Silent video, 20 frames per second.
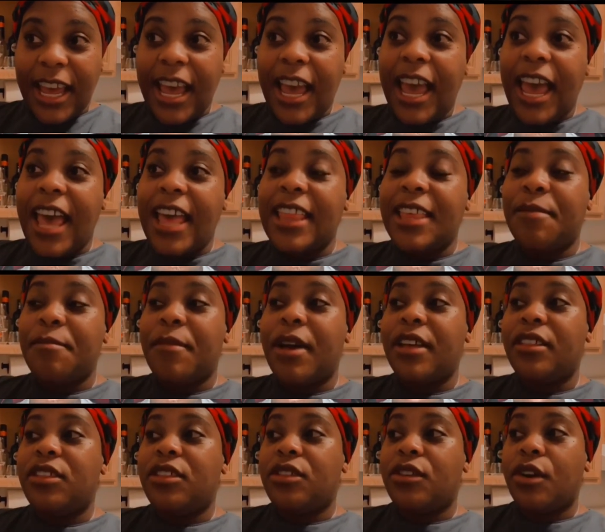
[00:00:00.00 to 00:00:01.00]
And then my
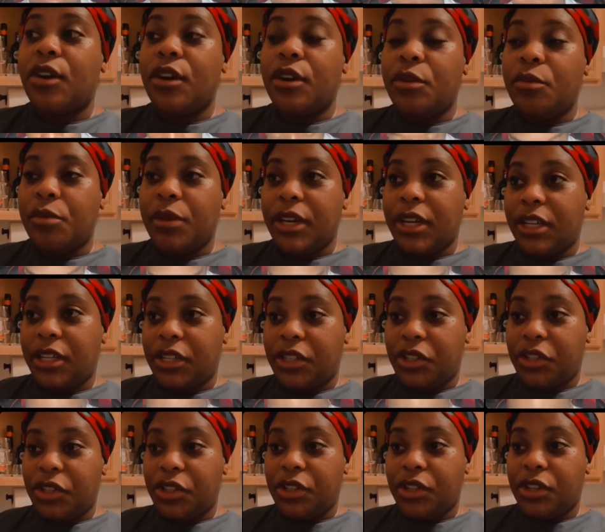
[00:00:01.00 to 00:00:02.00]
third
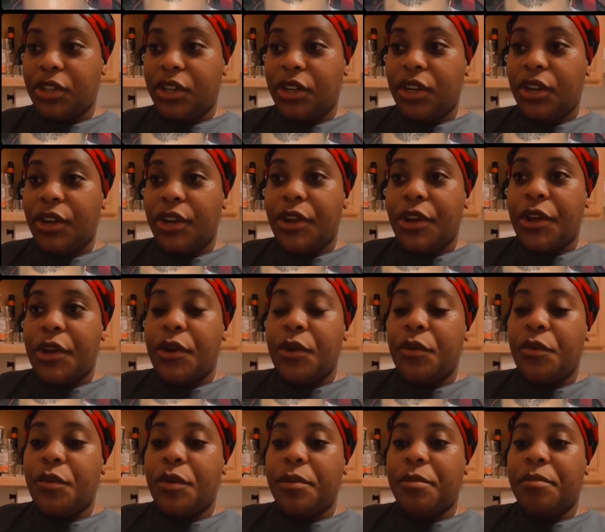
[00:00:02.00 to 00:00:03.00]
wish
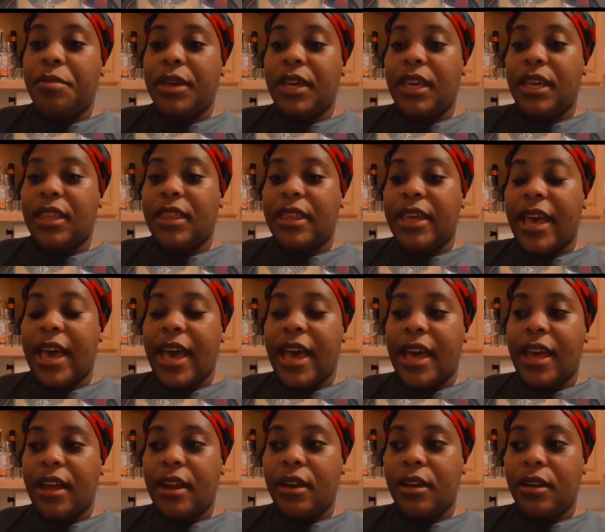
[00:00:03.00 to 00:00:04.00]
would be
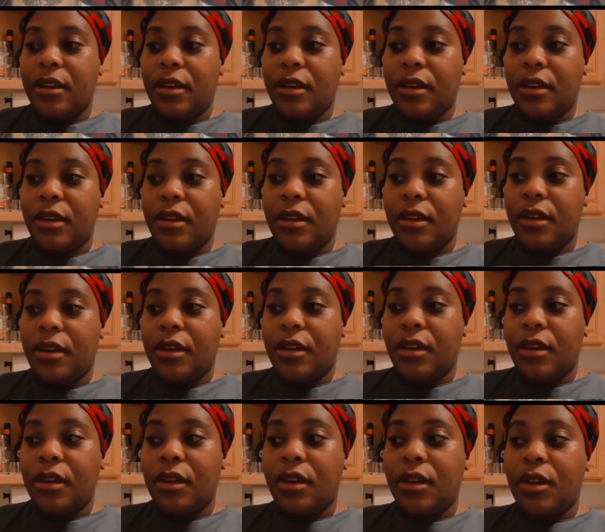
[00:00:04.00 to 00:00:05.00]
that
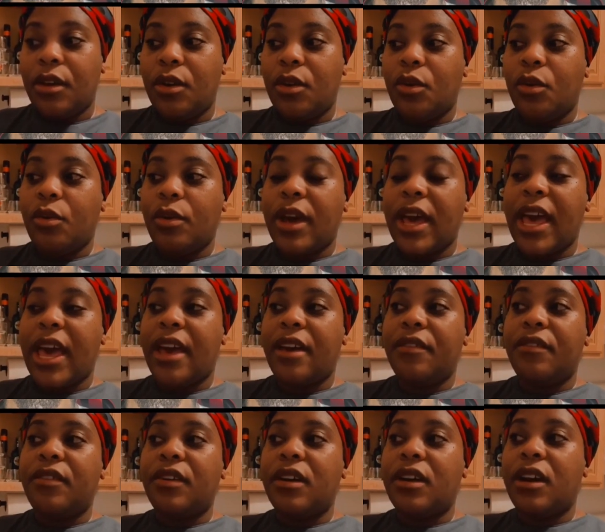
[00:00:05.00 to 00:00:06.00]

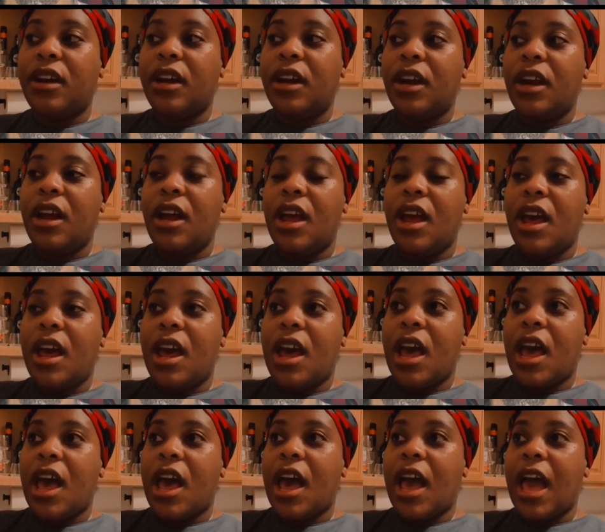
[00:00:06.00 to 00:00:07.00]
whoever
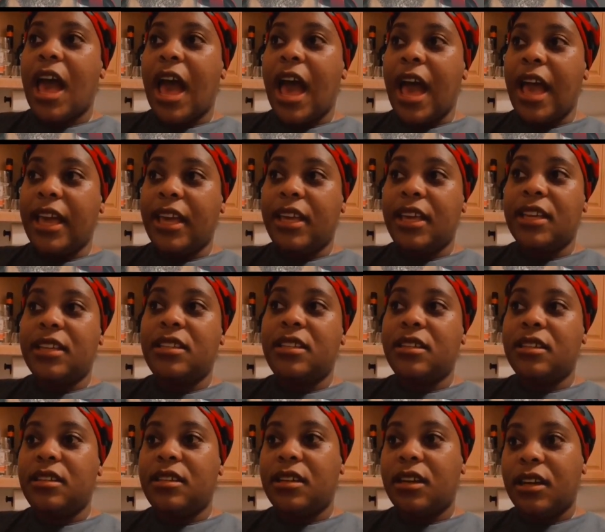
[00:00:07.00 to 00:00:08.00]
I get to
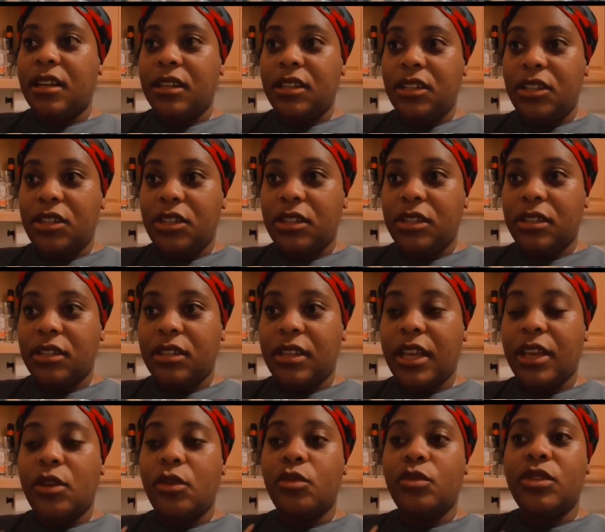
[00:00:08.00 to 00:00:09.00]
touch,
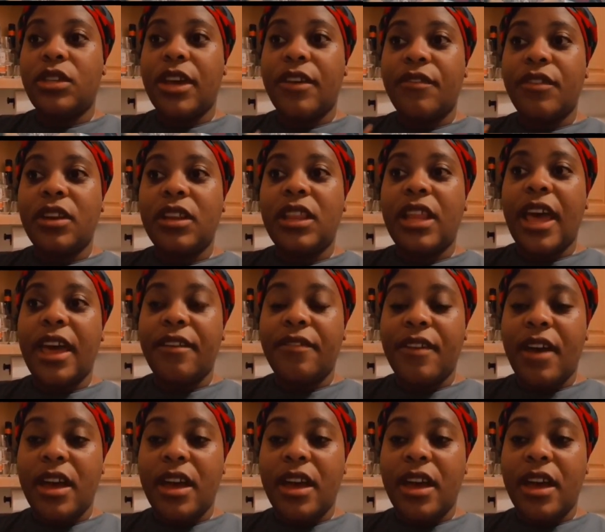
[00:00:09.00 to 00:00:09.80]
like whosoever life I